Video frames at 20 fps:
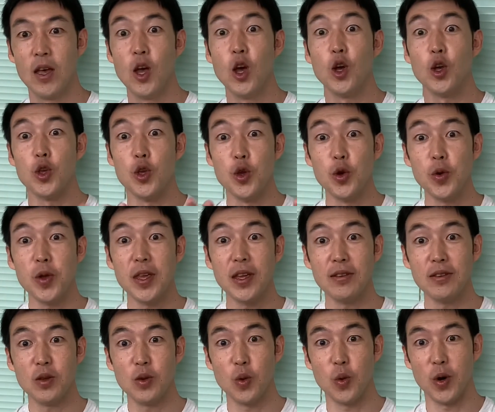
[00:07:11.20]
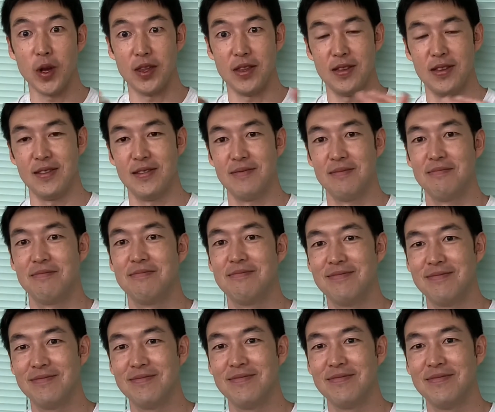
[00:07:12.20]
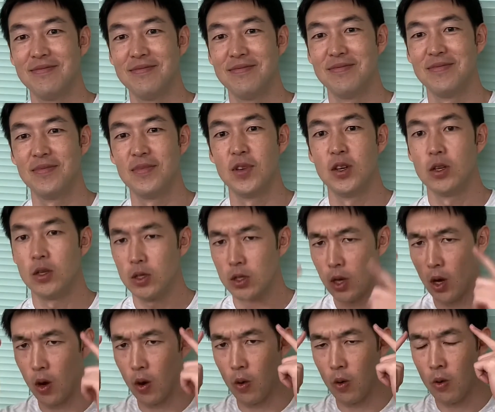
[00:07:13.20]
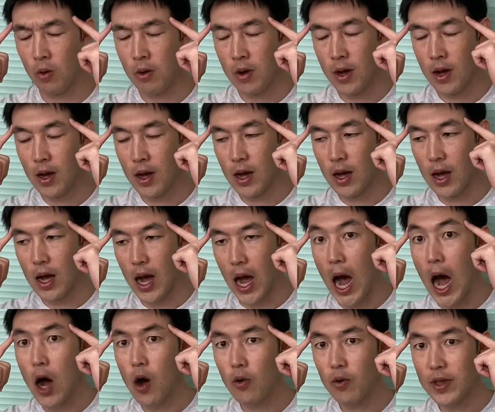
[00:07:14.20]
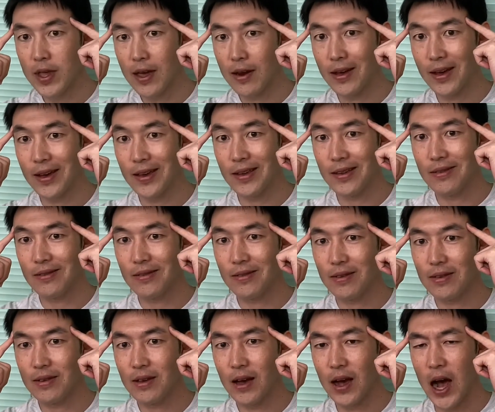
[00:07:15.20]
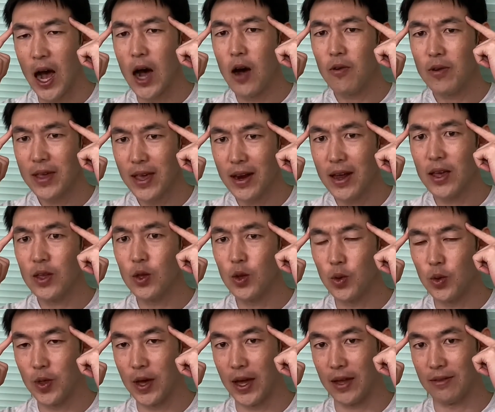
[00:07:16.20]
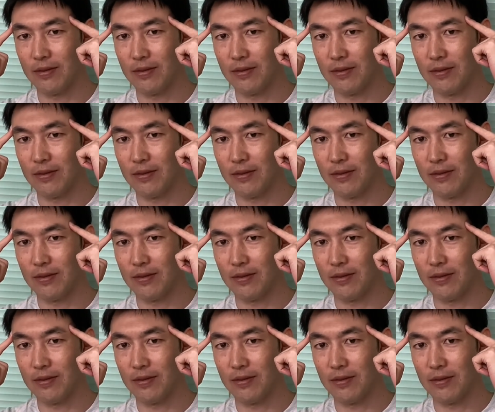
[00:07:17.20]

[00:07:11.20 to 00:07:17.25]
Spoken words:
You can do it. So how can I do that?